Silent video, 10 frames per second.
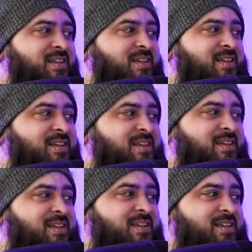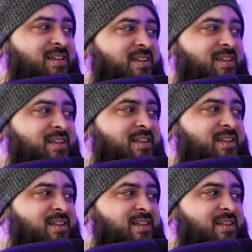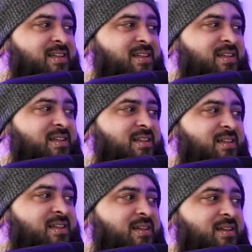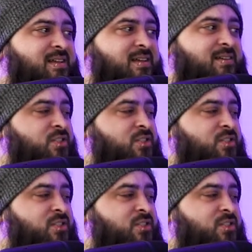(not speaking)